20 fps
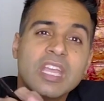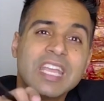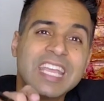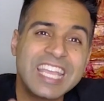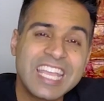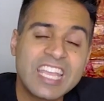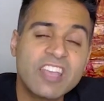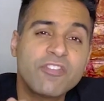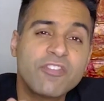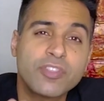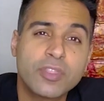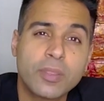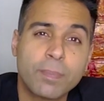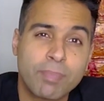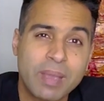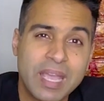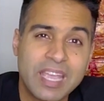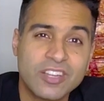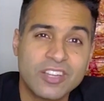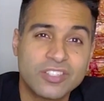If
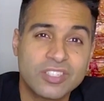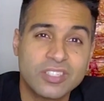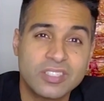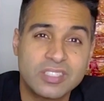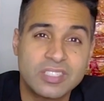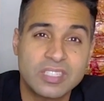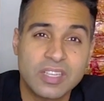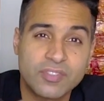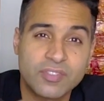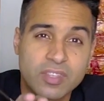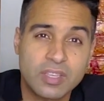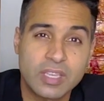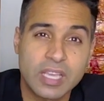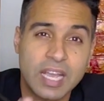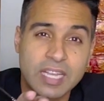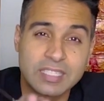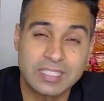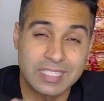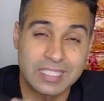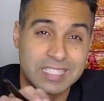the
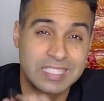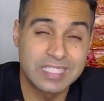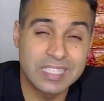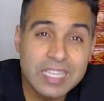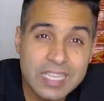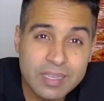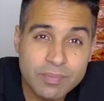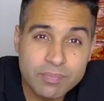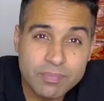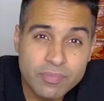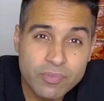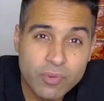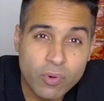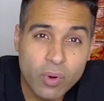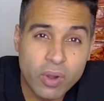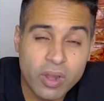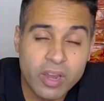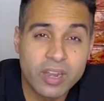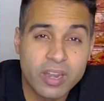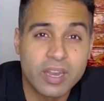guy's asleep
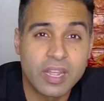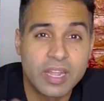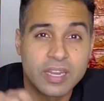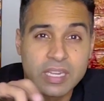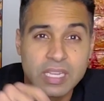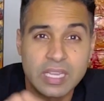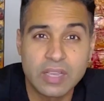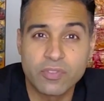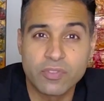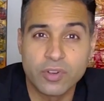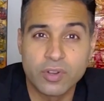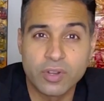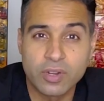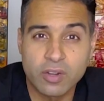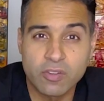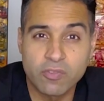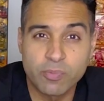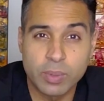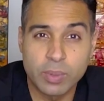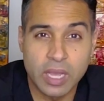for it and you give the
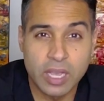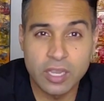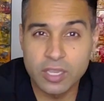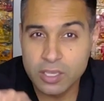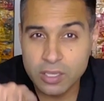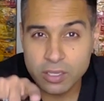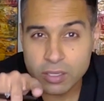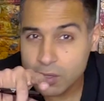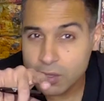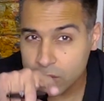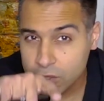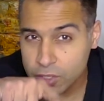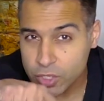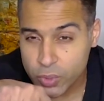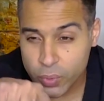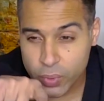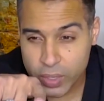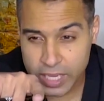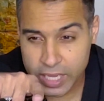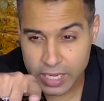nerve block, you're
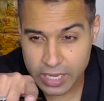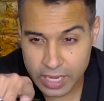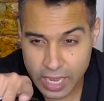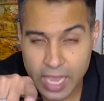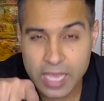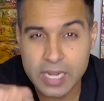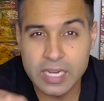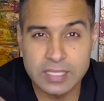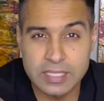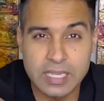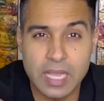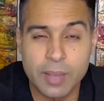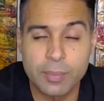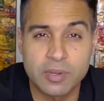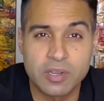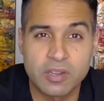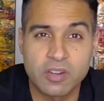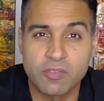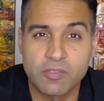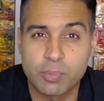doing an
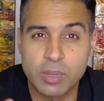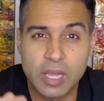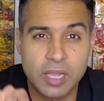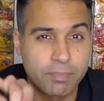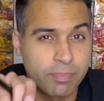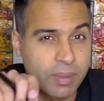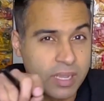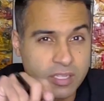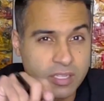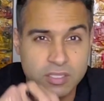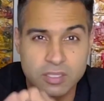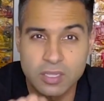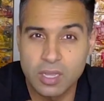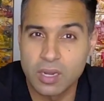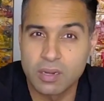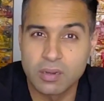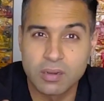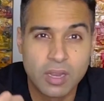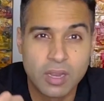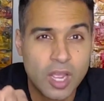anatomic nerve block based
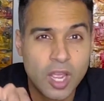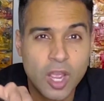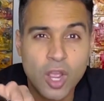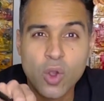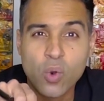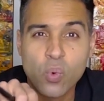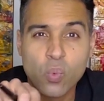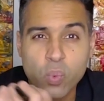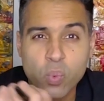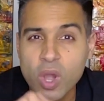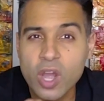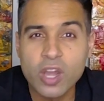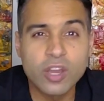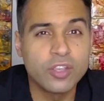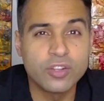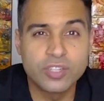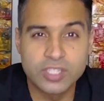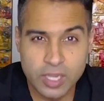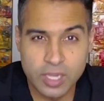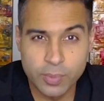on where
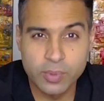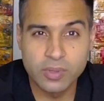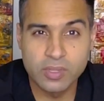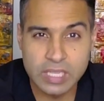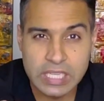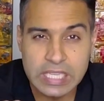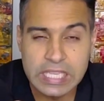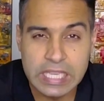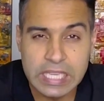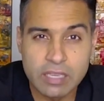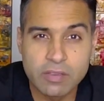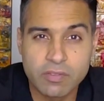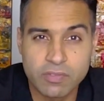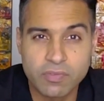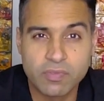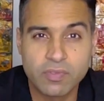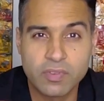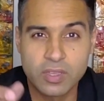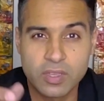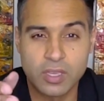you typically
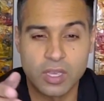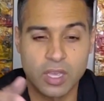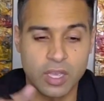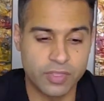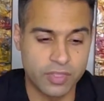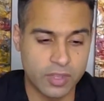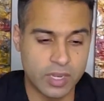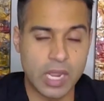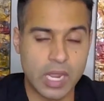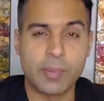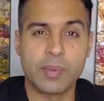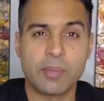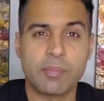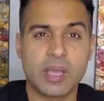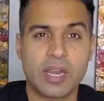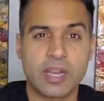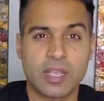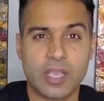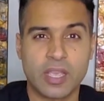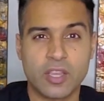give the numbing
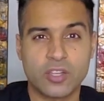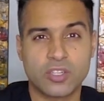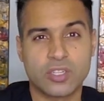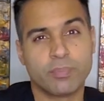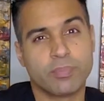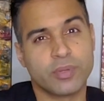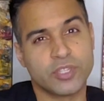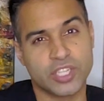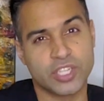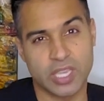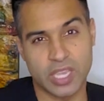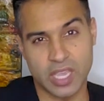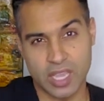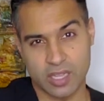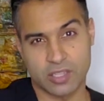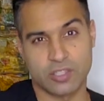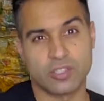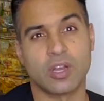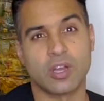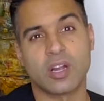medication, but you
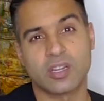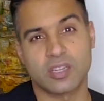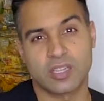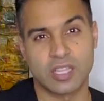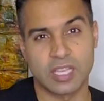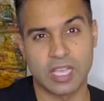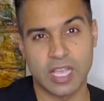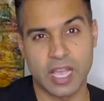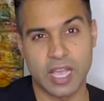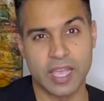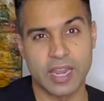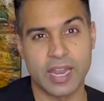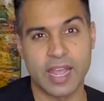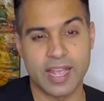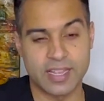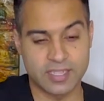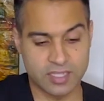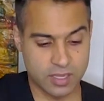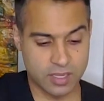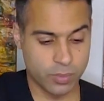can't talk to the guy and
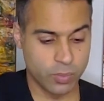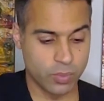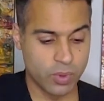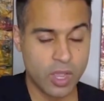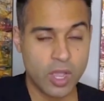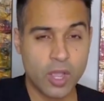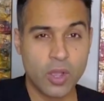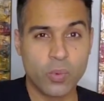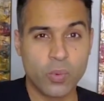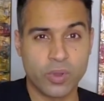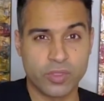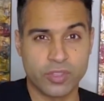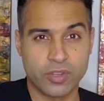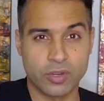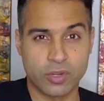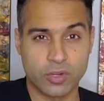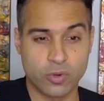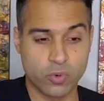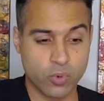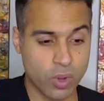ask him whether
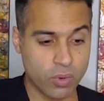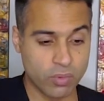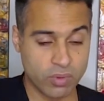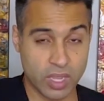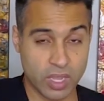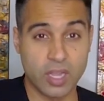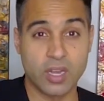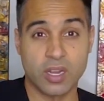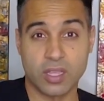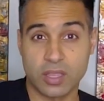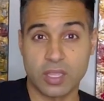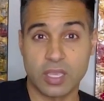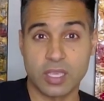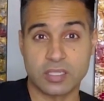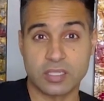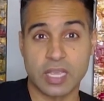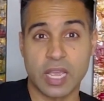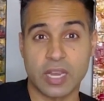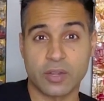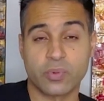you're, quote, hitting the
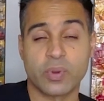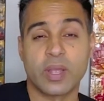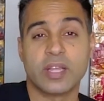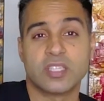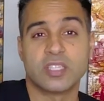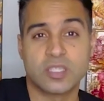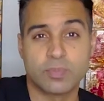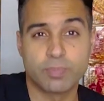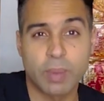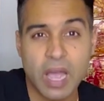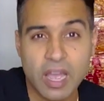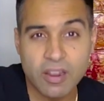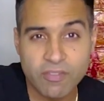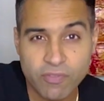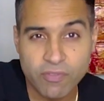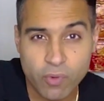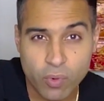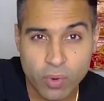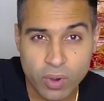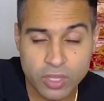exact right spot
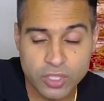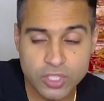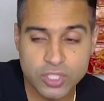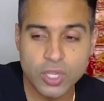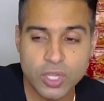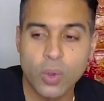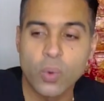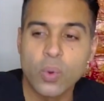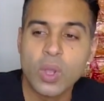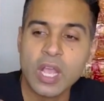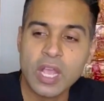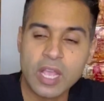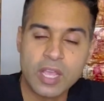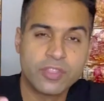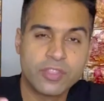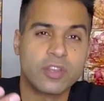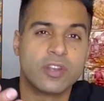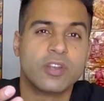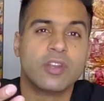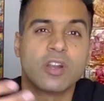for it. So
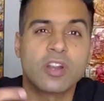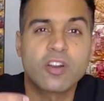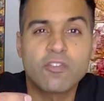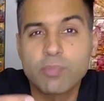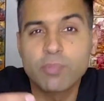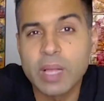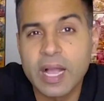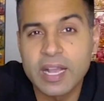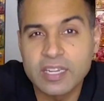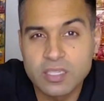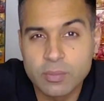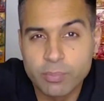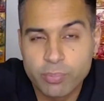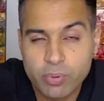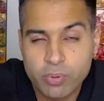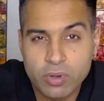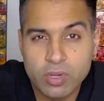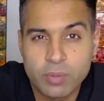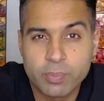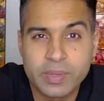the nerve block's
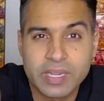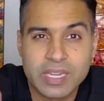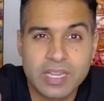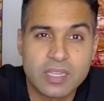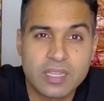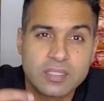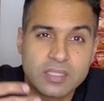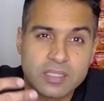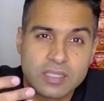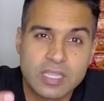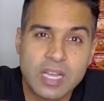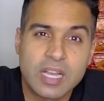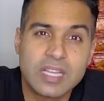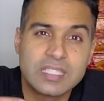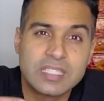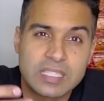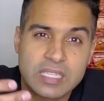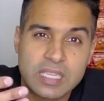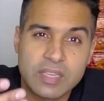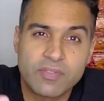important because it
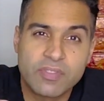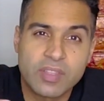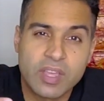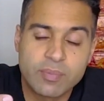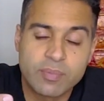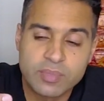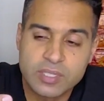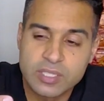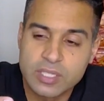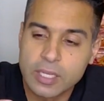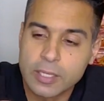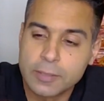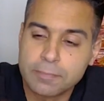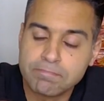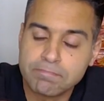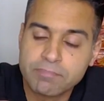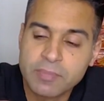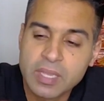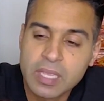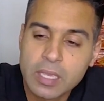does give them
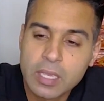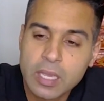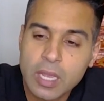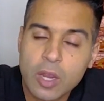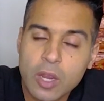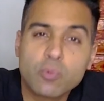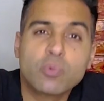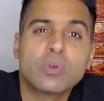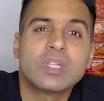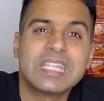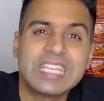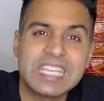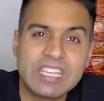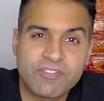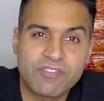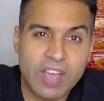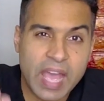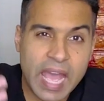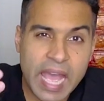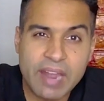some
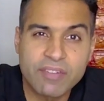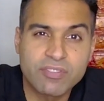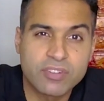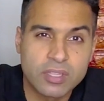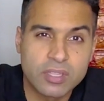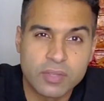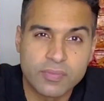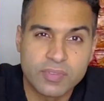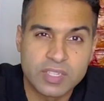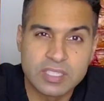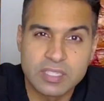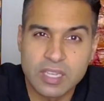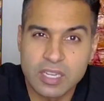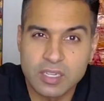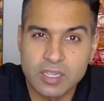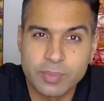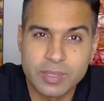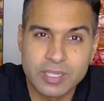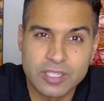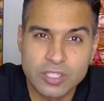relief after the
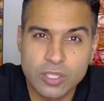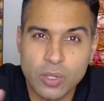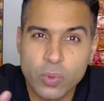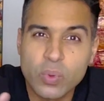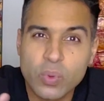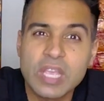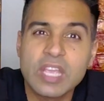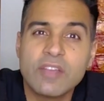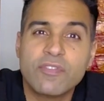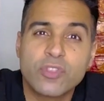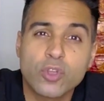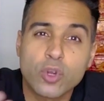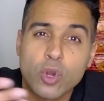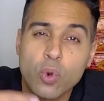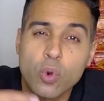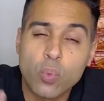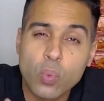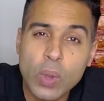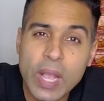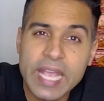vasectomy. So if they're
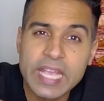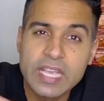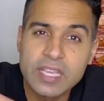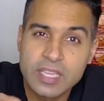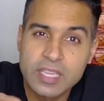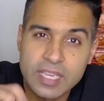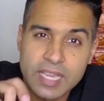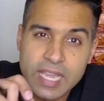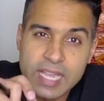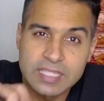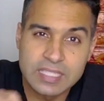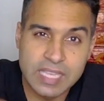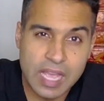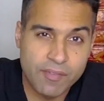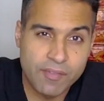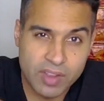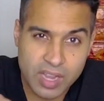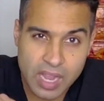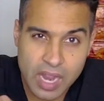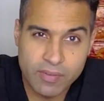awake, you get to
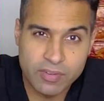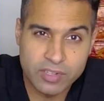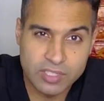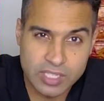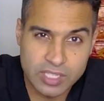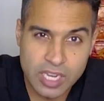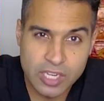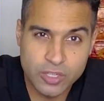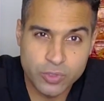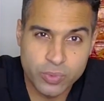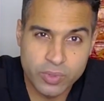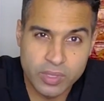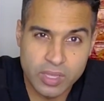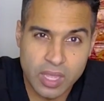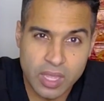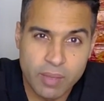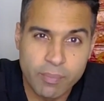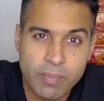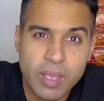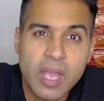have a conversation with
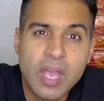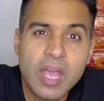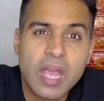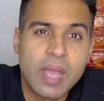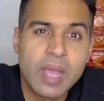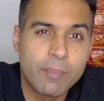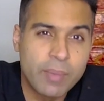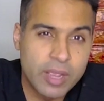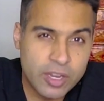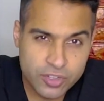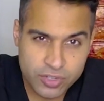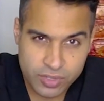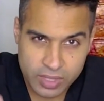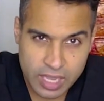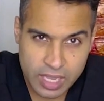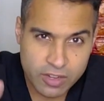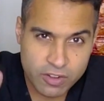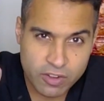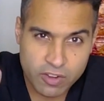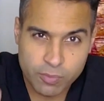them and make sure
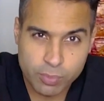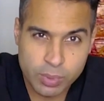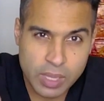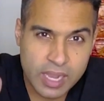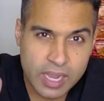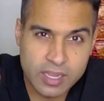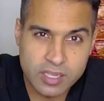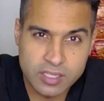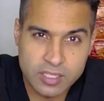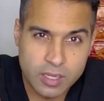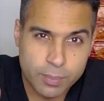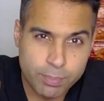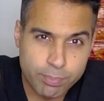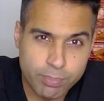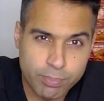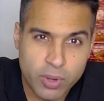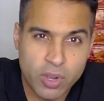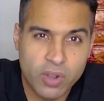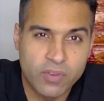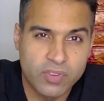that nerve block is in a
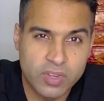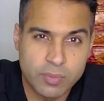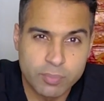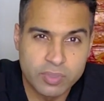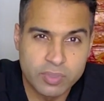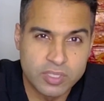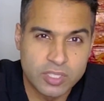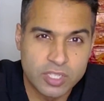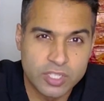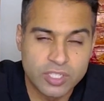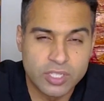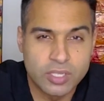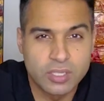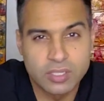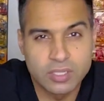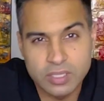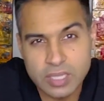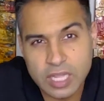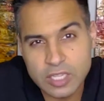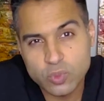perfect position.
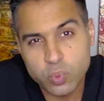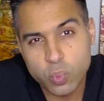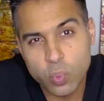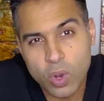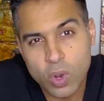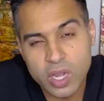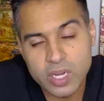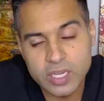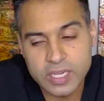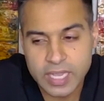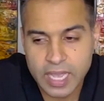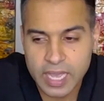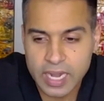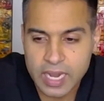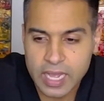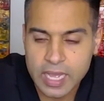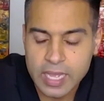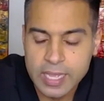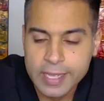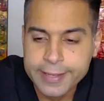So that's one
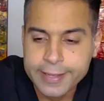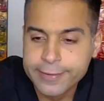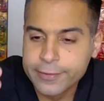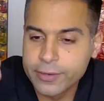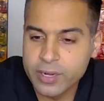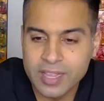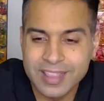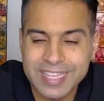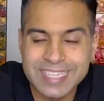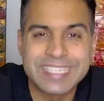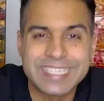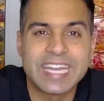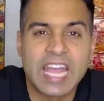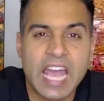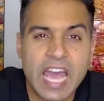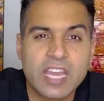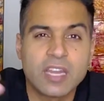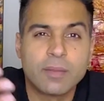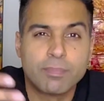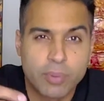kind of what I think is an
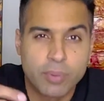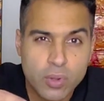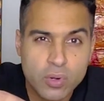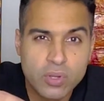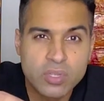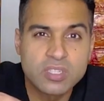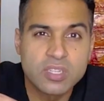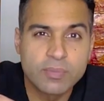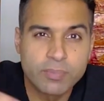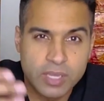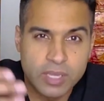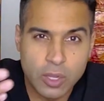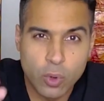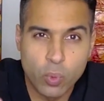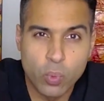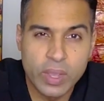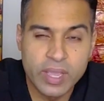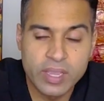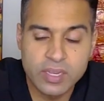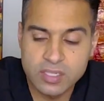added bonus of being
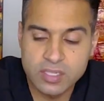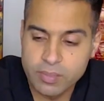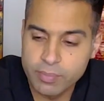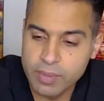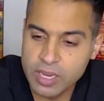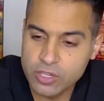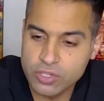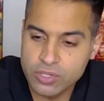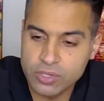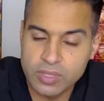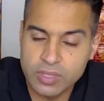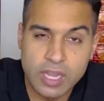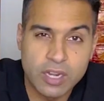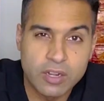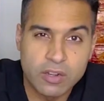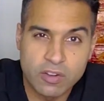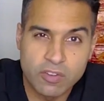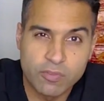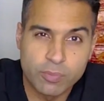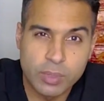awake, to make sure that
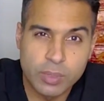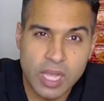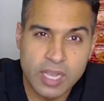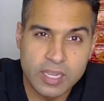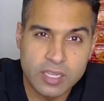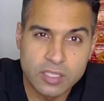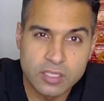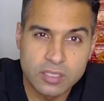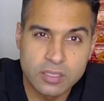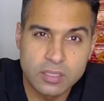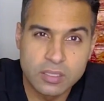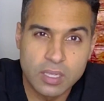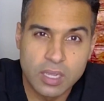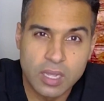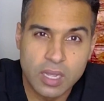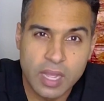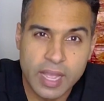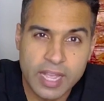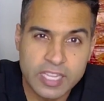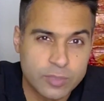nerve block is
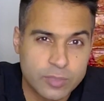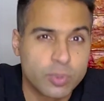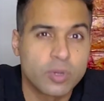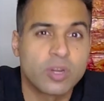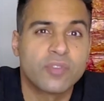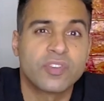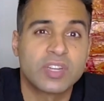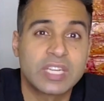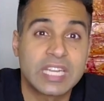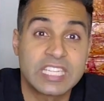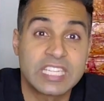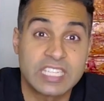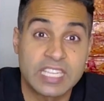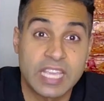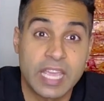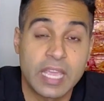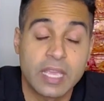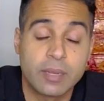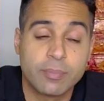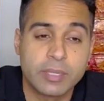as perfect as it
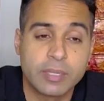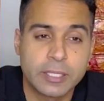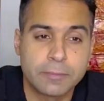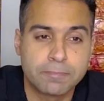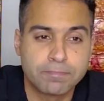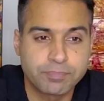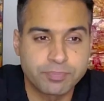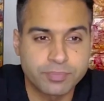can be.